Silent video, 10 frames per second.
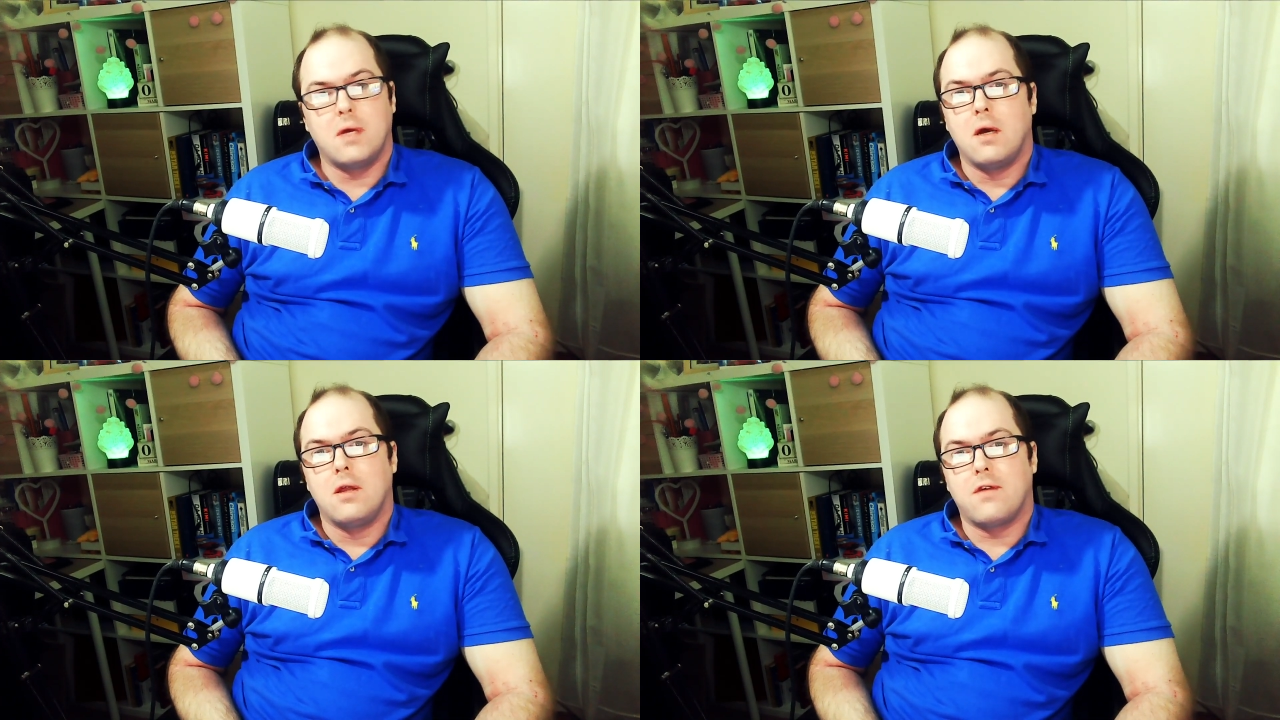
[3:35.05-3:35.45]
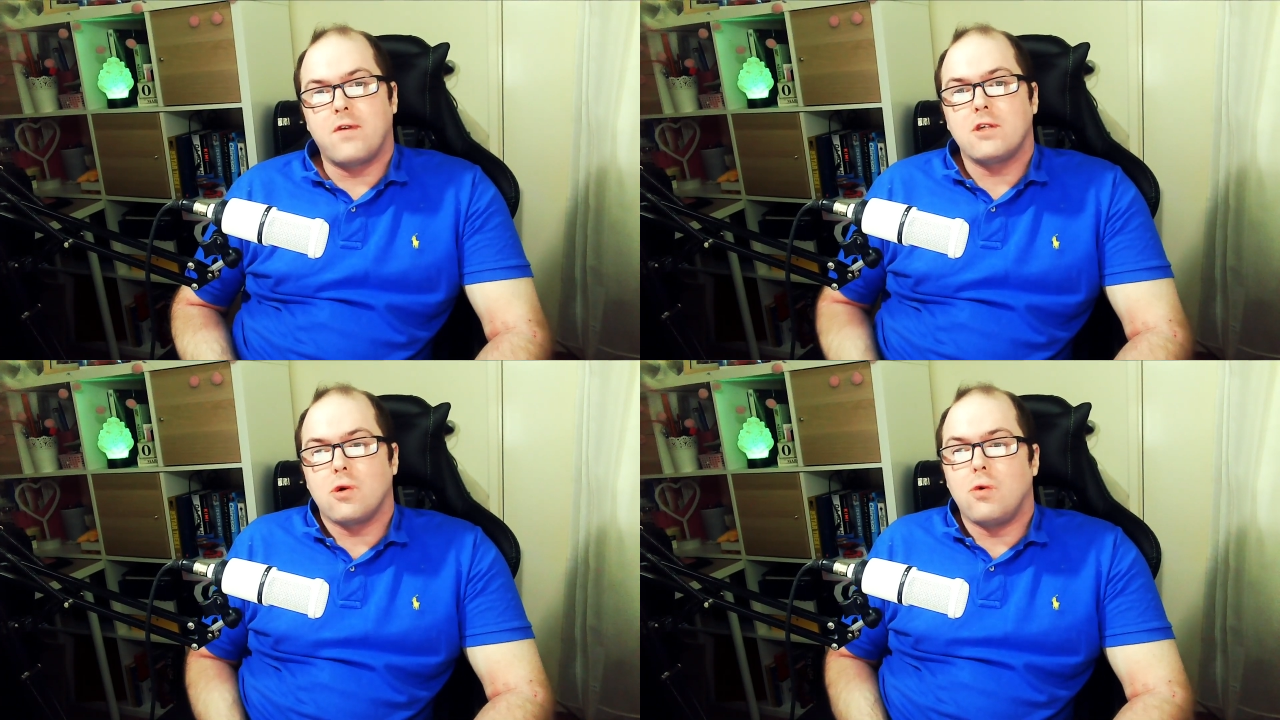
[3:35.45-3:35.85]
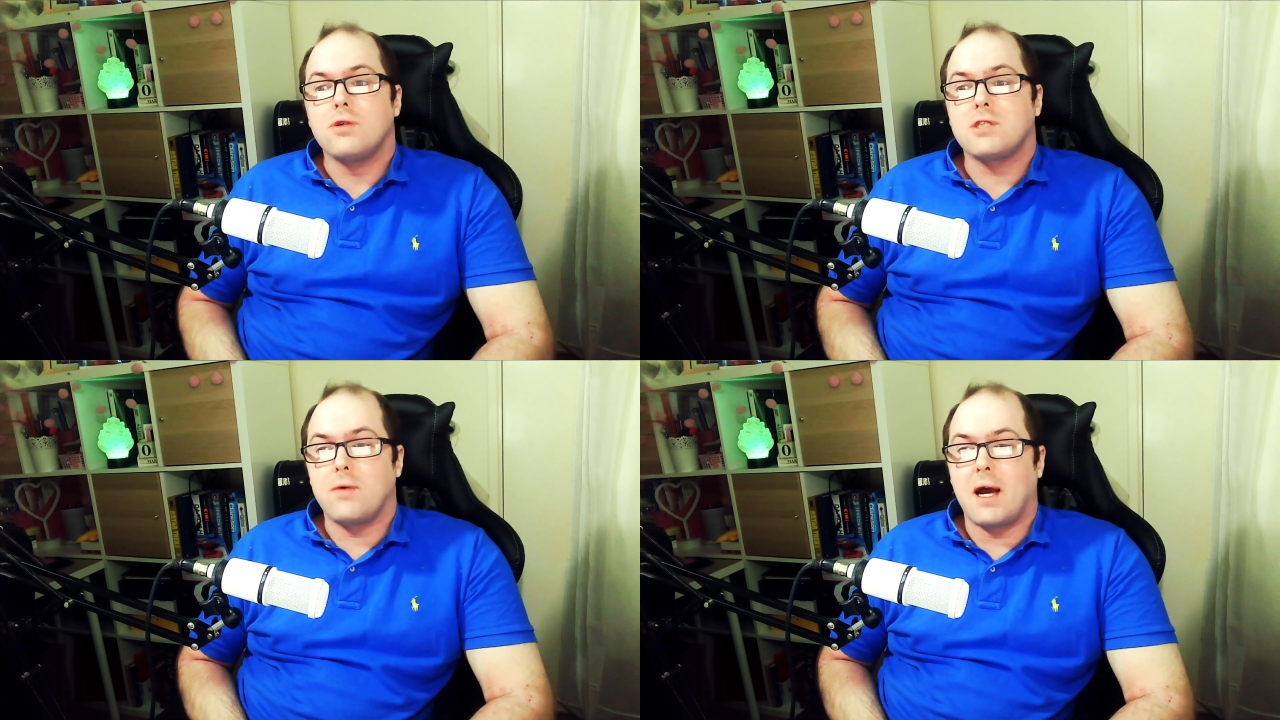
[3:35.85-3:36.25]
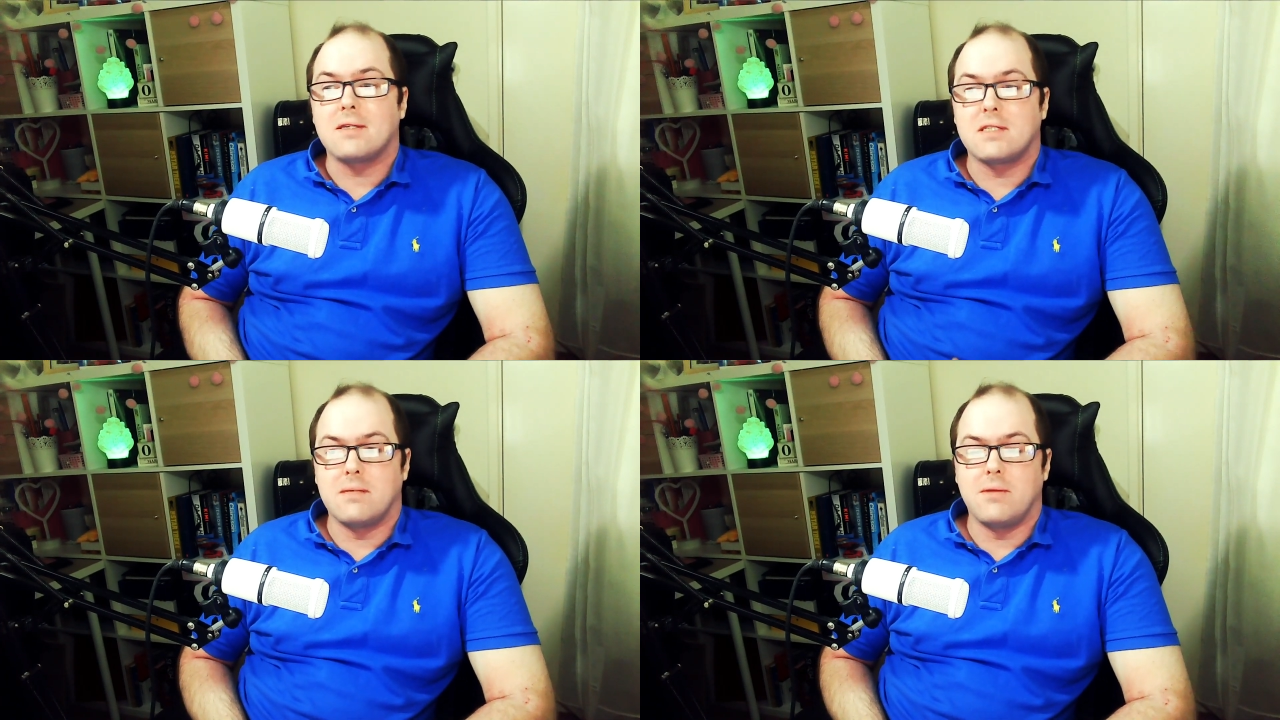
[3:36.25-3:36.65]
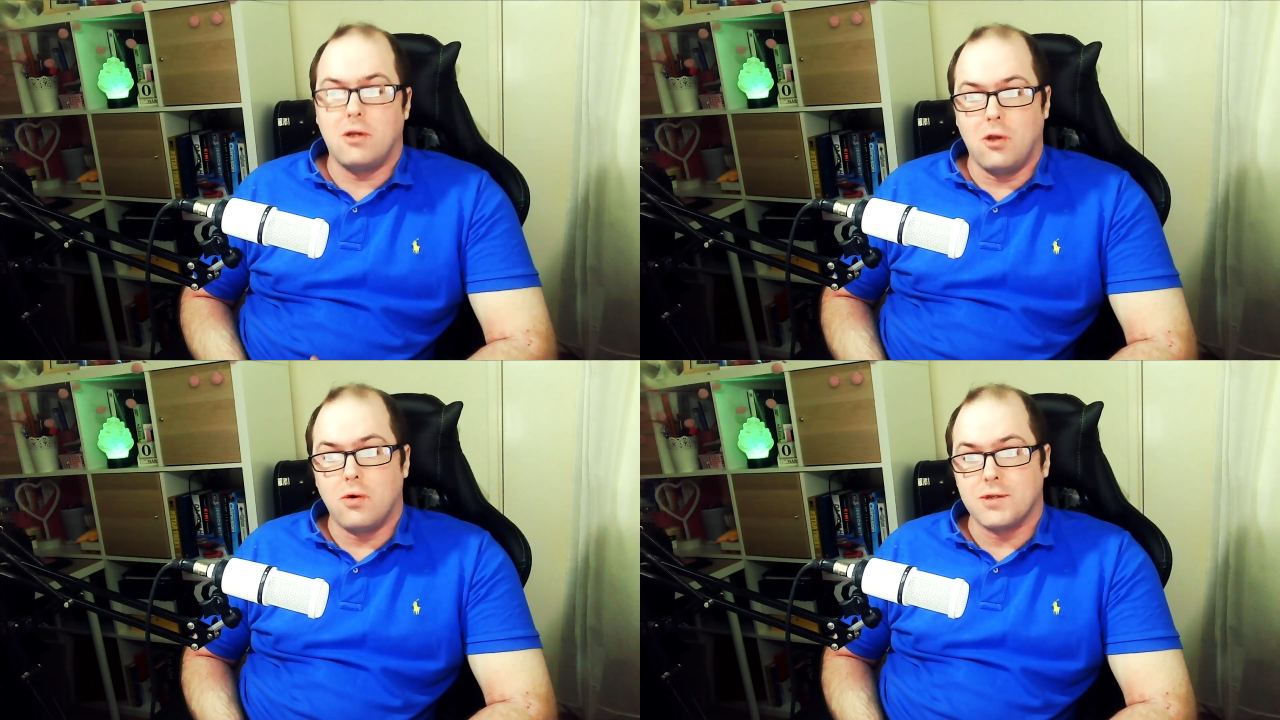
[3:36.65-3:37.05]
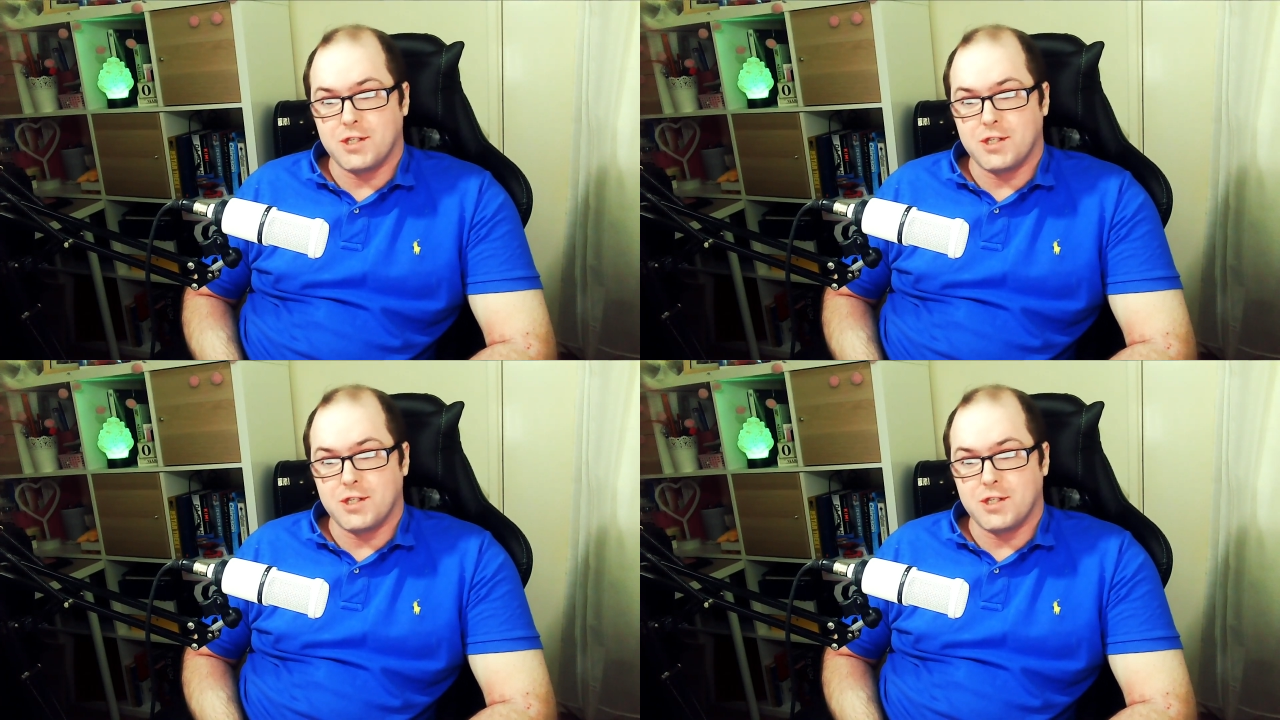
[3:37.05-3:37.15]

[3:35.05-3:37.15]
The French also had similar laws,